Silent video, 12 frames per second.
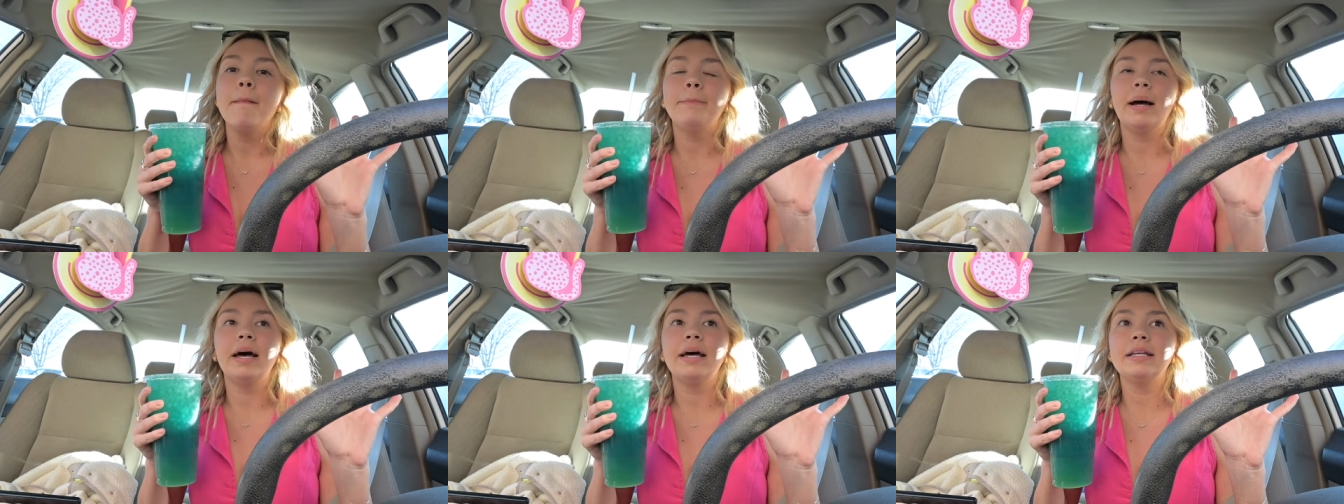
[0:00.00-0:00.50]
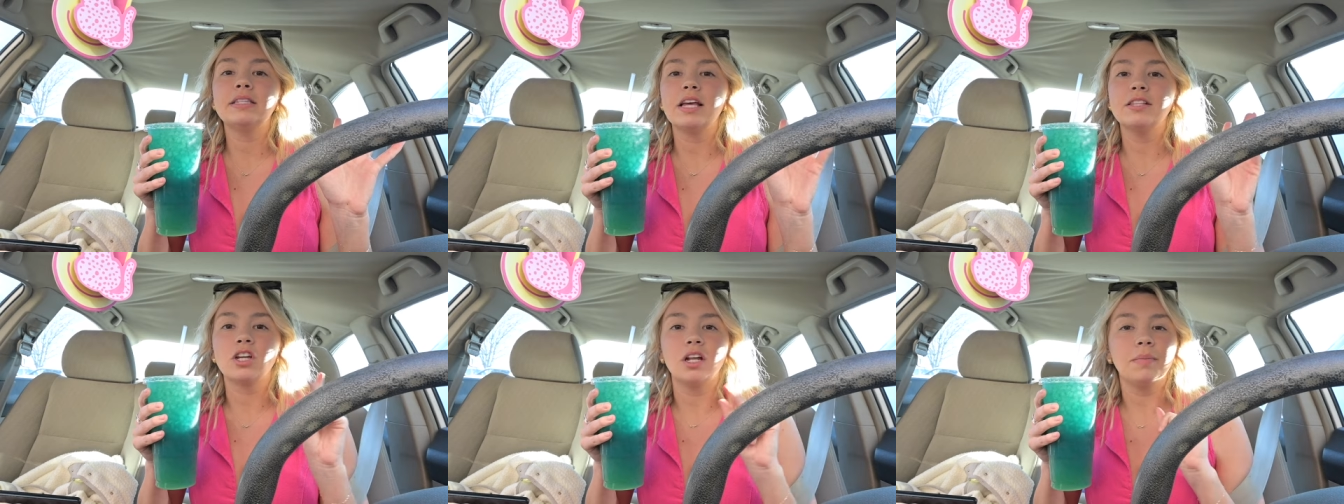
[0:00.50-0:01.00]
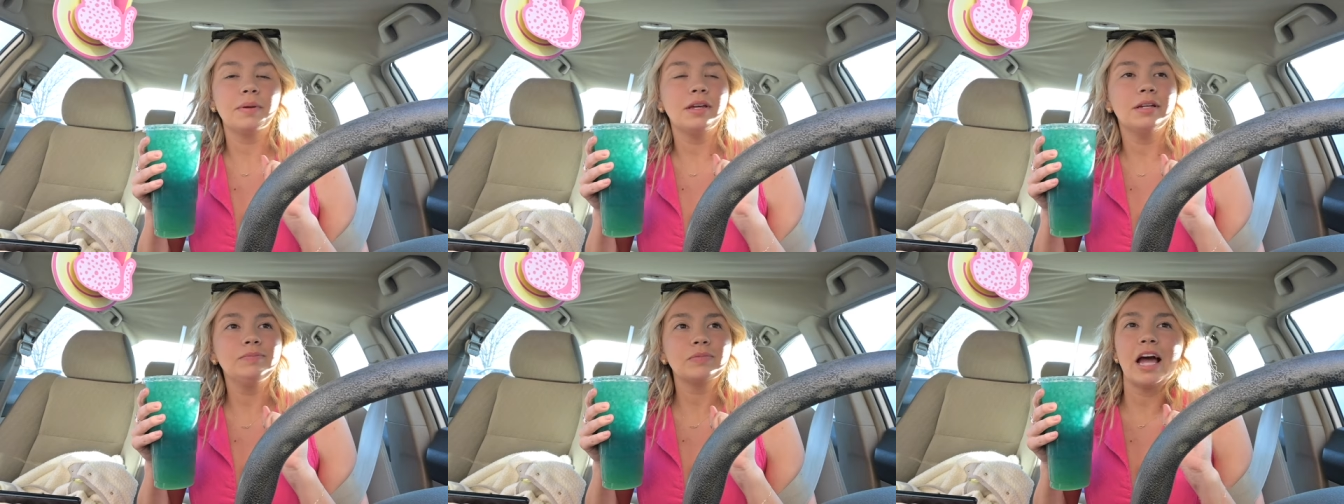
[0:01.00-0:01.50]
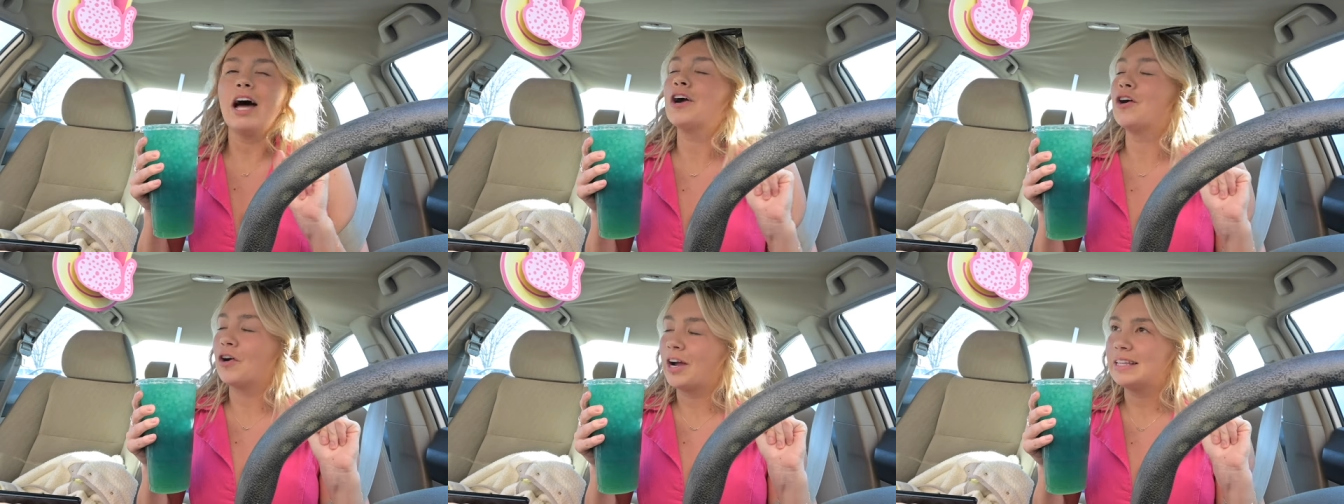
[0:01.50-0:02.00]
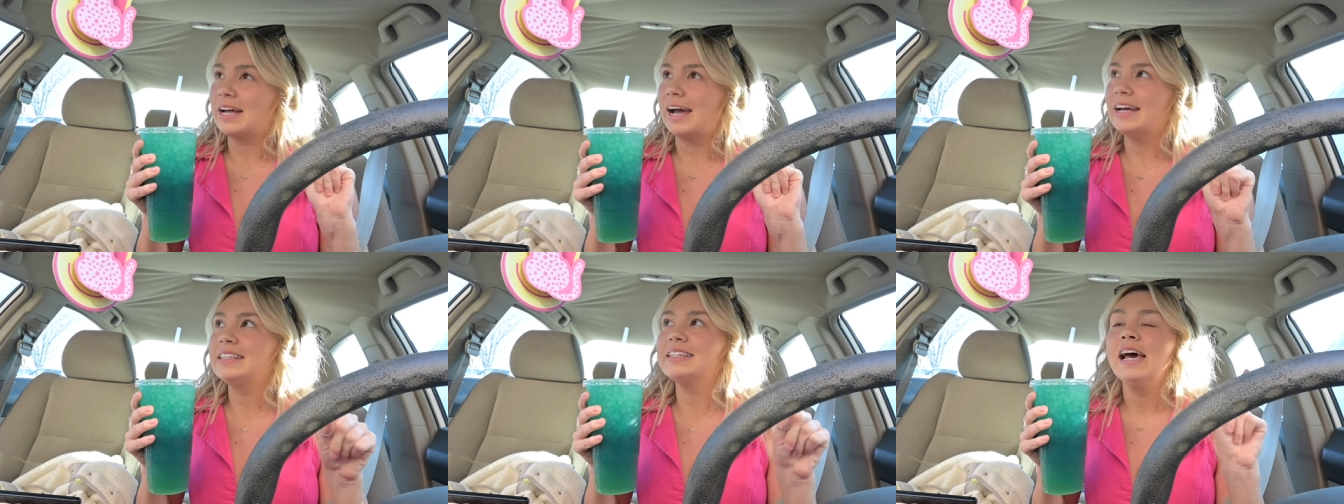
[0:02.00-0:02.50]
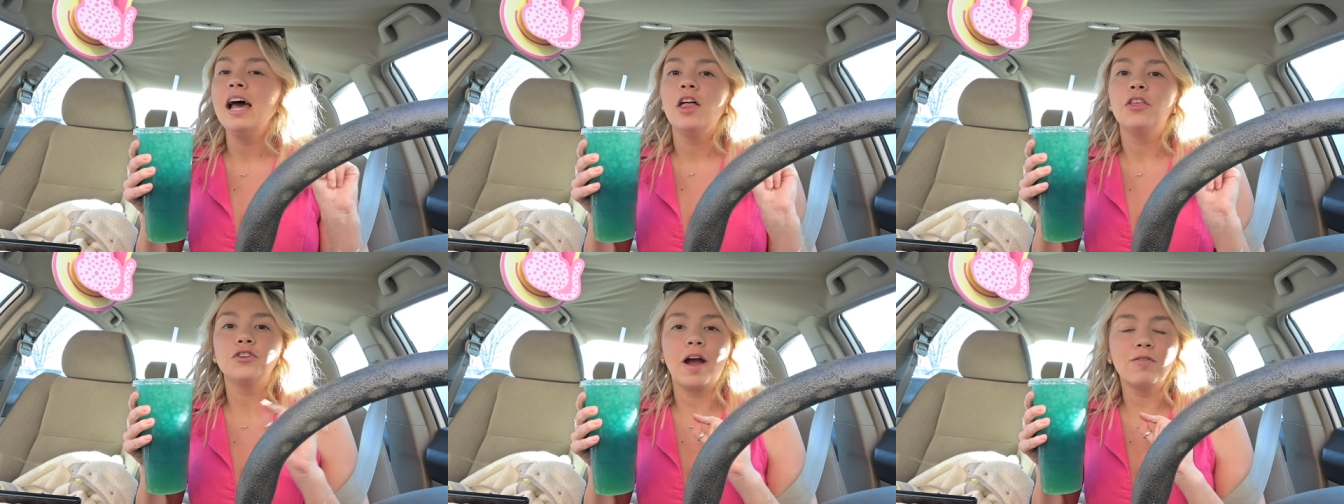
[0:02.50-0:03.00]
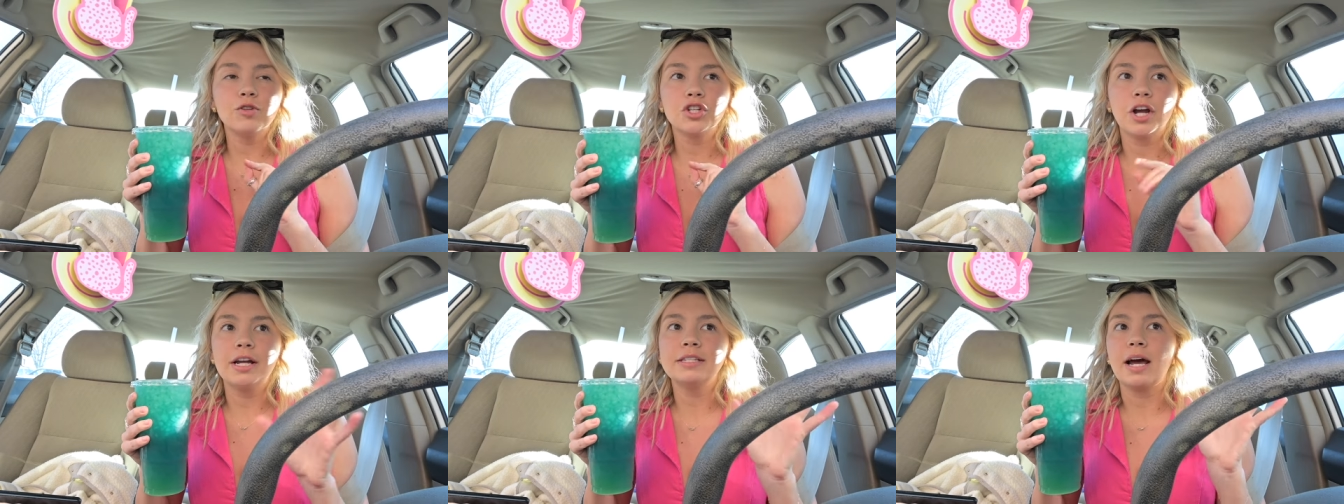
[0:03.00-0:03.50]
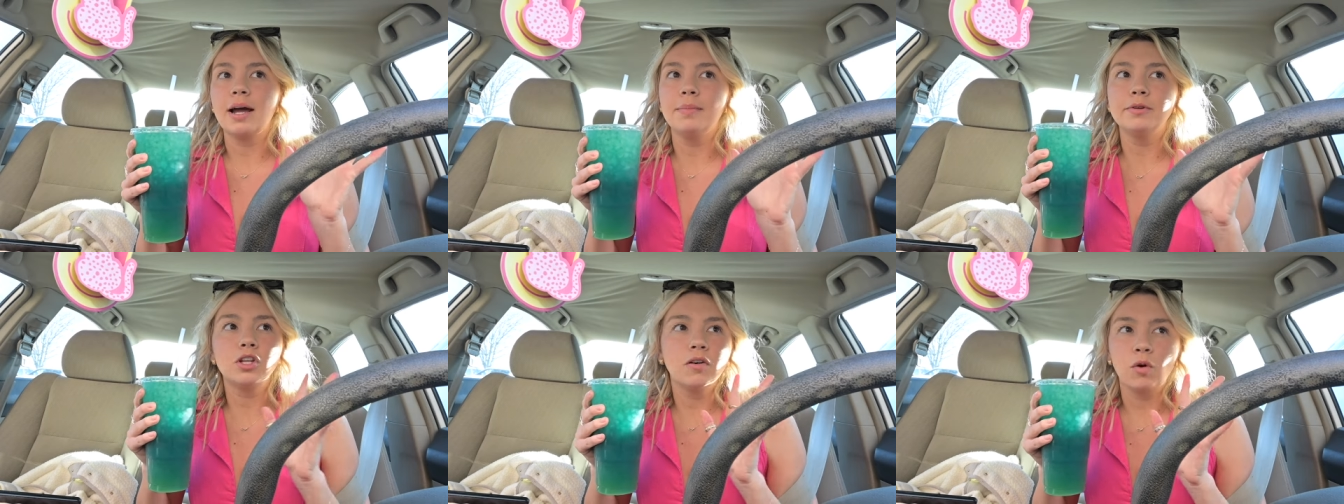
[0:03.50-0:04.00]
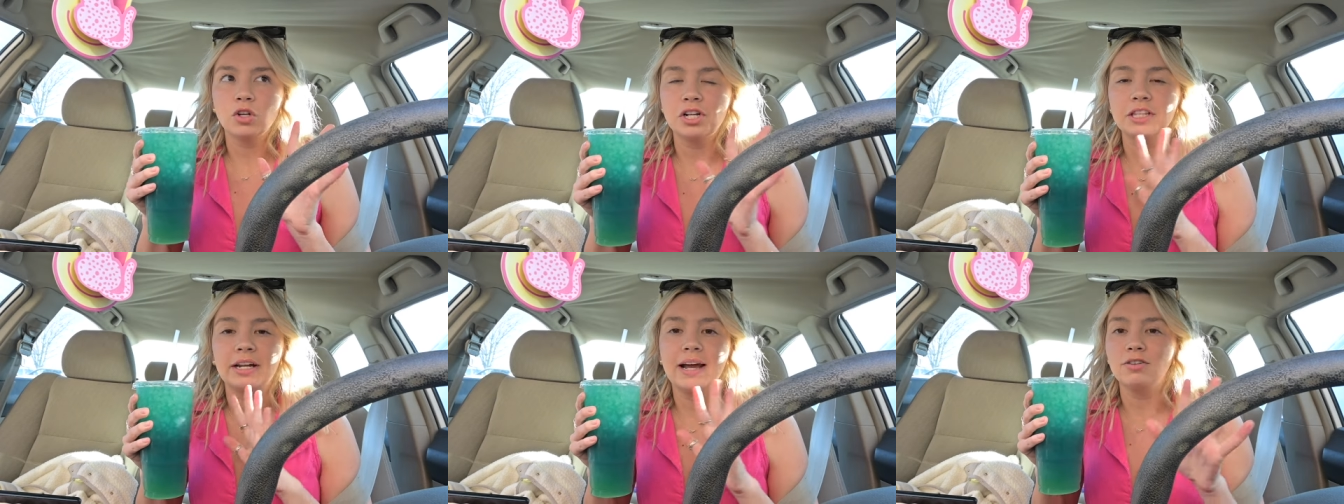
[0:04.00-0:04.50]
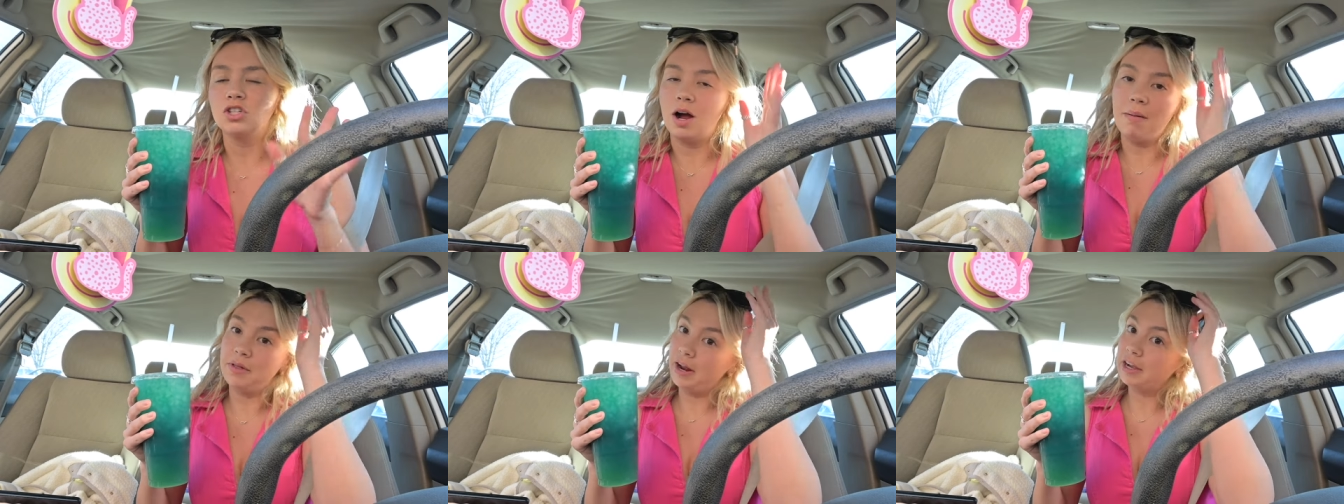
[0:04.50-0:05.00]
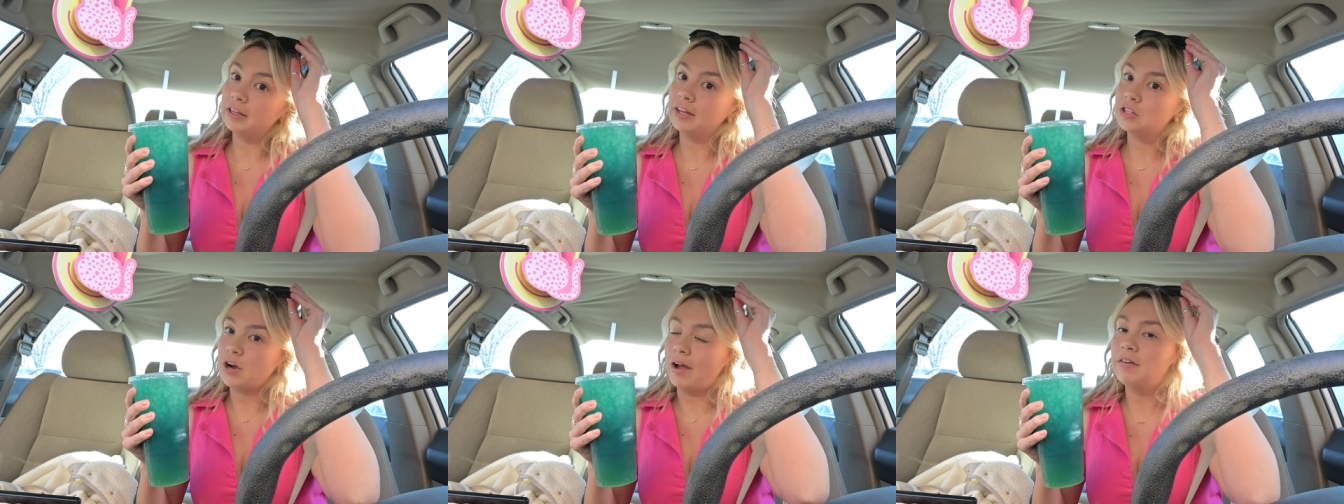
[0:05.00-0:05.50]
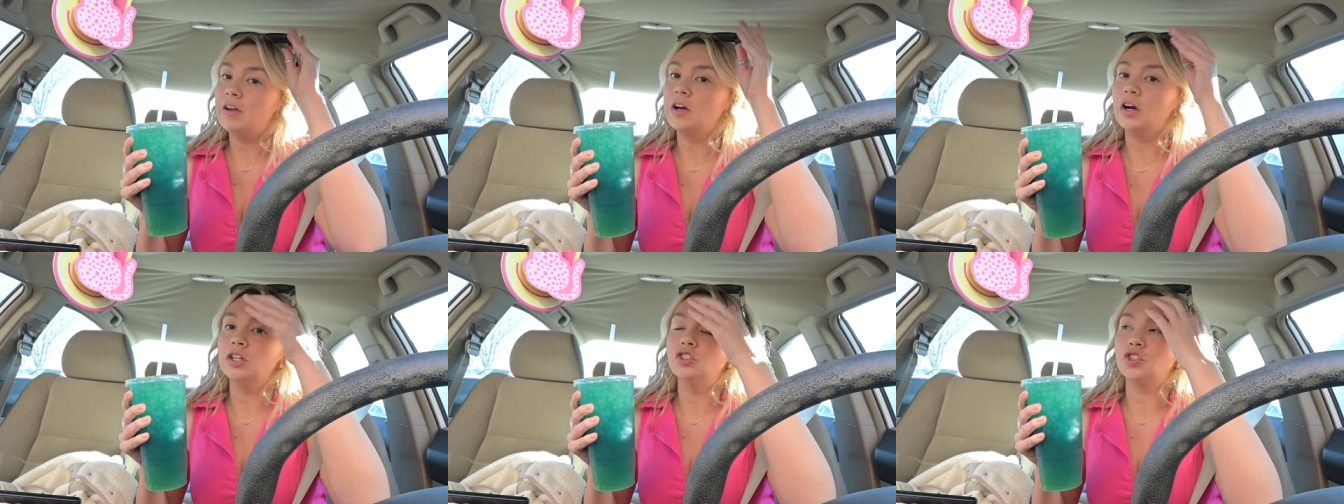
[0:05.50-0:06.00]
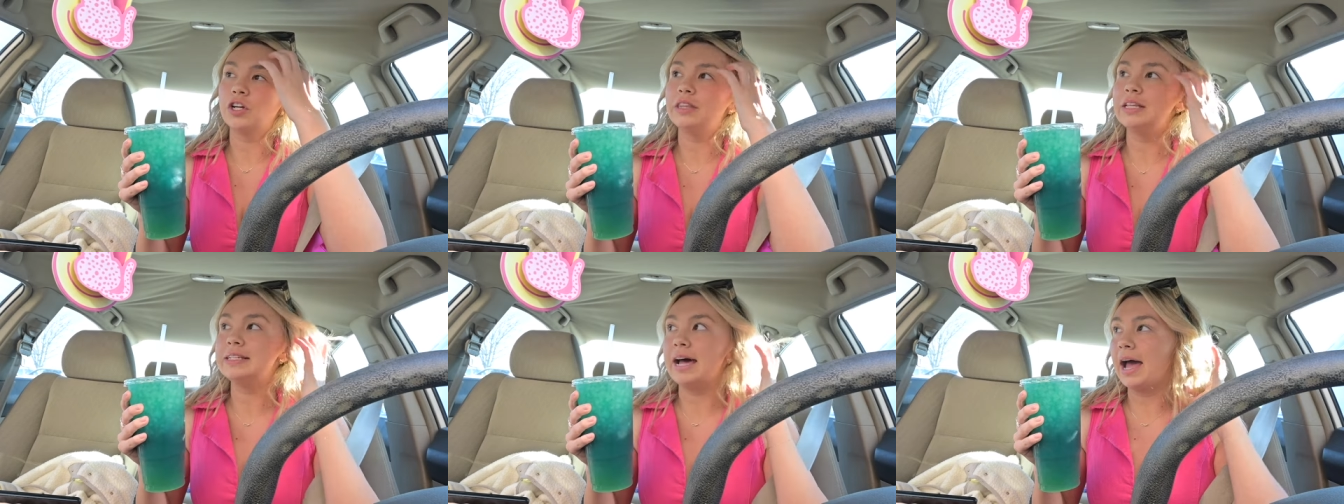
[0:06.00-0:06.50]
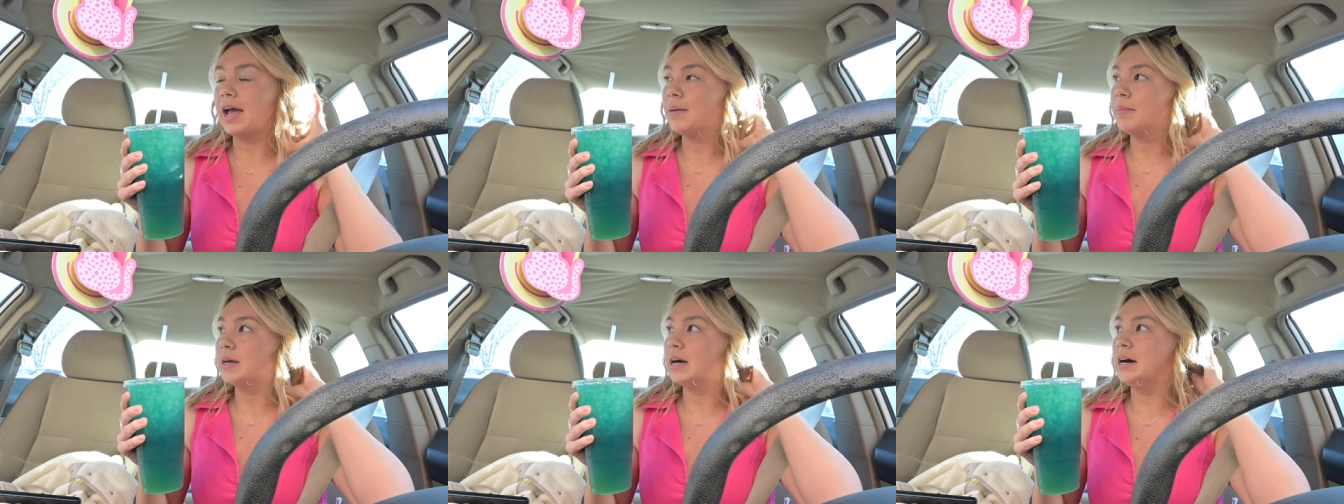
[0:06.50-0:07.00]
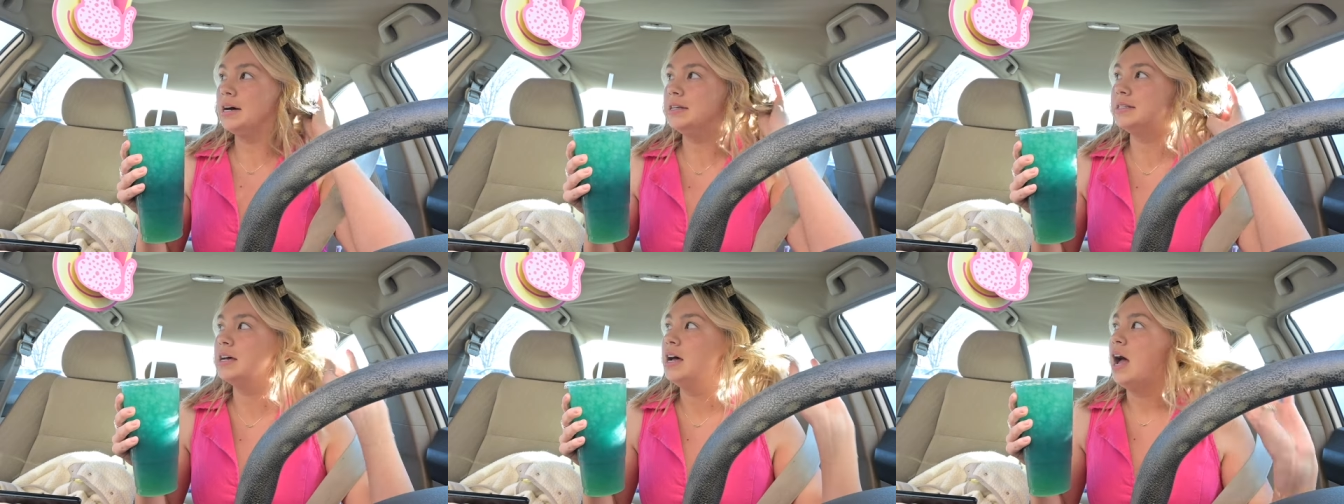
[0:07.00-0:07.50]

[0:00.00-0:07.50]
but it's gonna be a great night the drive was great I am so fortunate that I have a job that I could like drive here during the day because